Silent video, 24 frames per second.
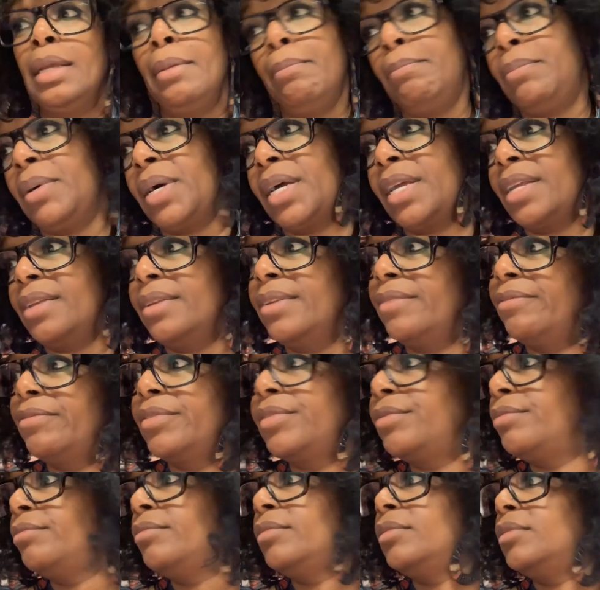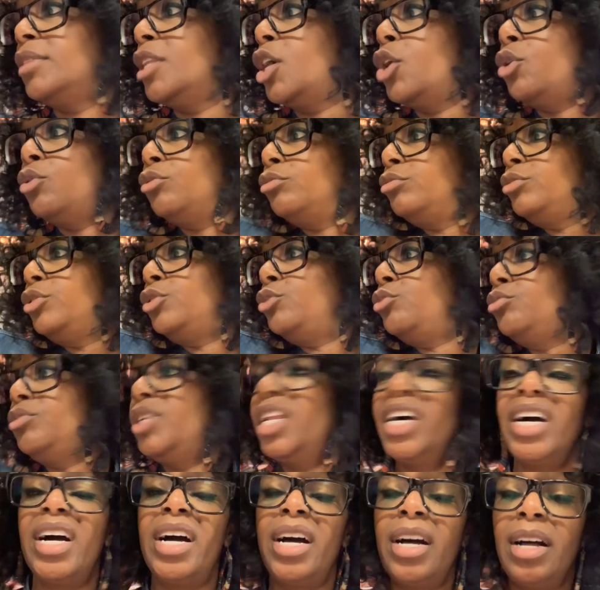but if no new
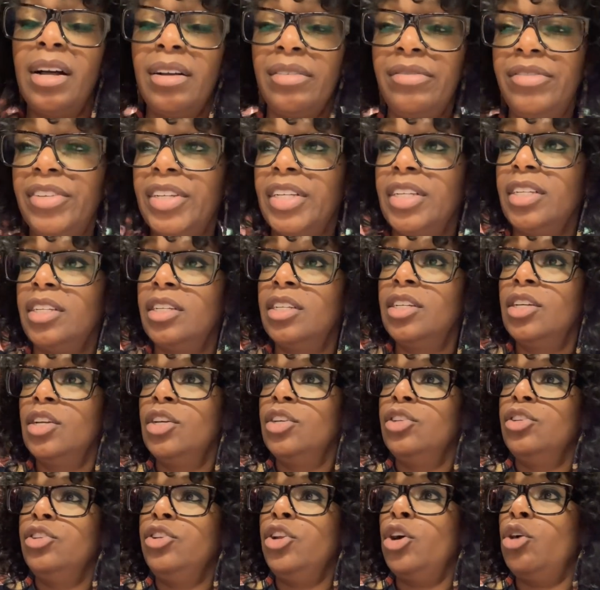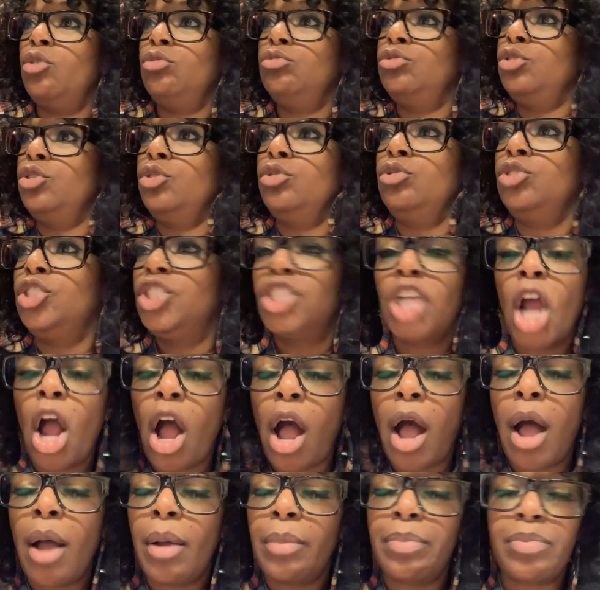love and no new
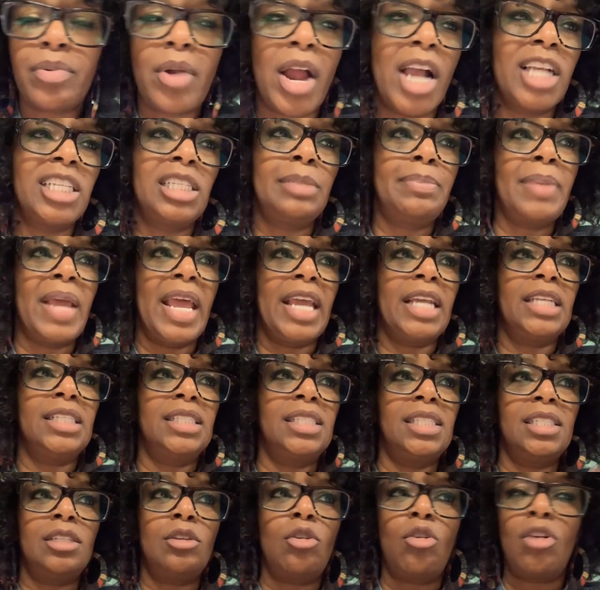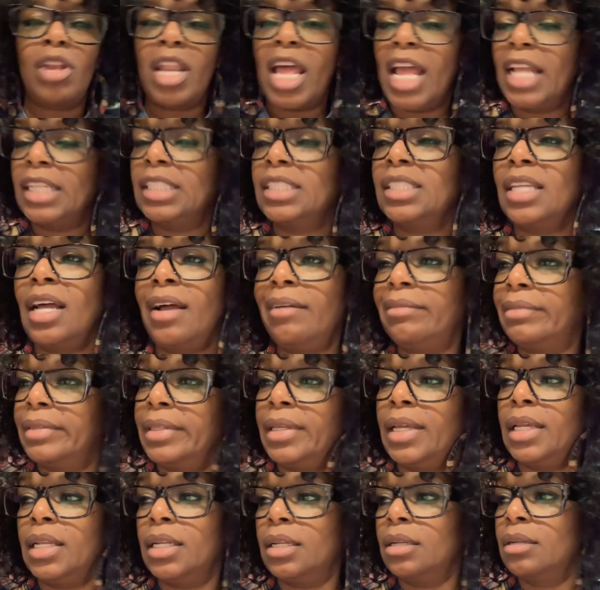job prospects and all that stuff,
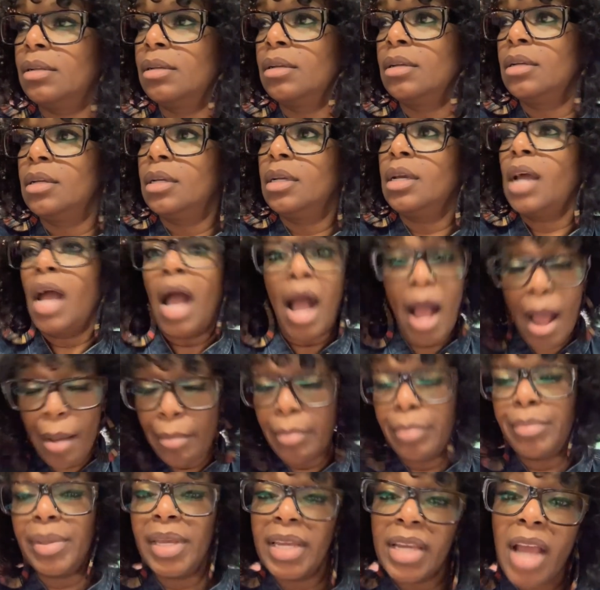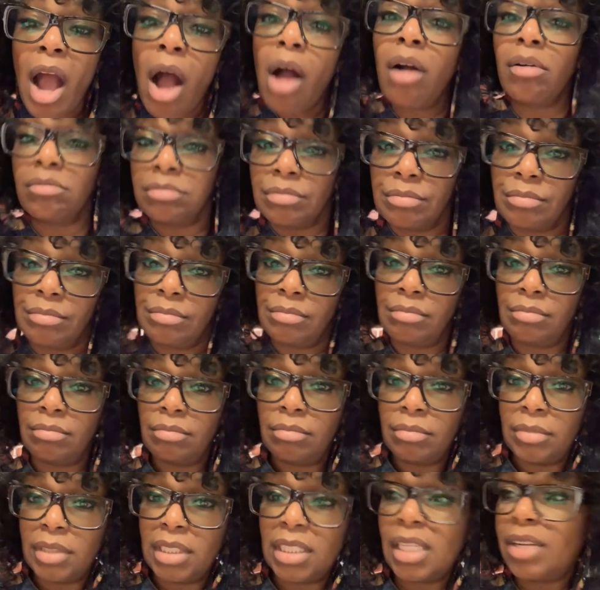then I'm be gone.
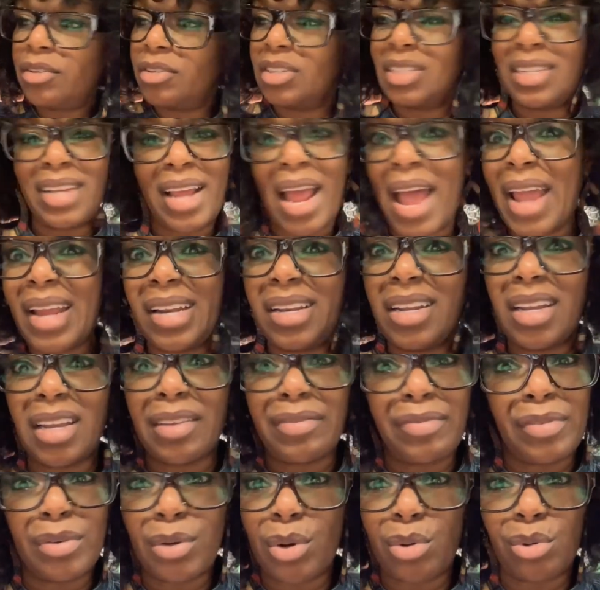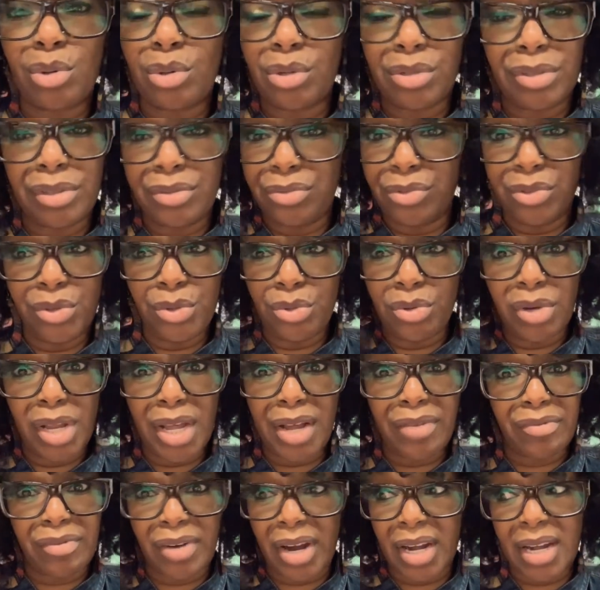Seriously, I ain't looking for no new
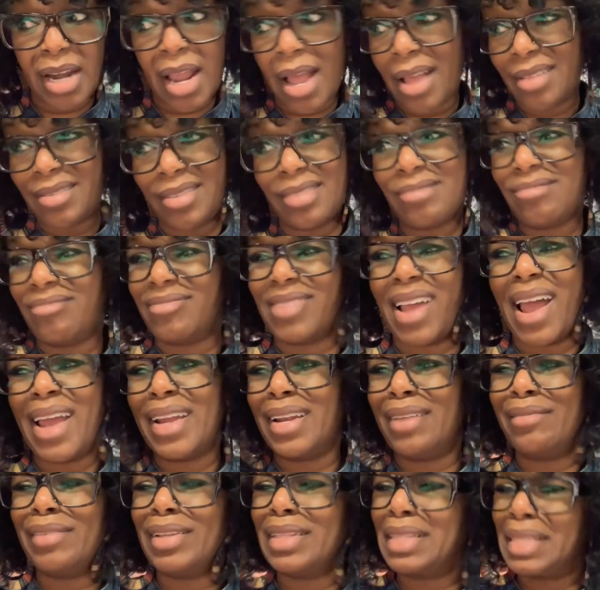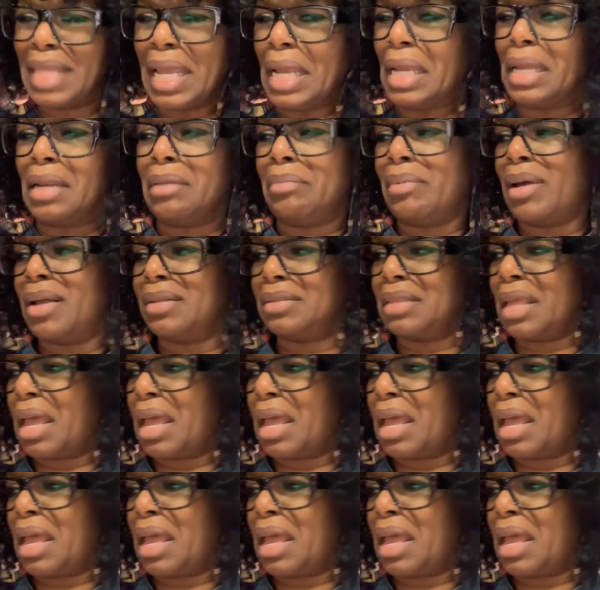love right now. I ain't even thinking about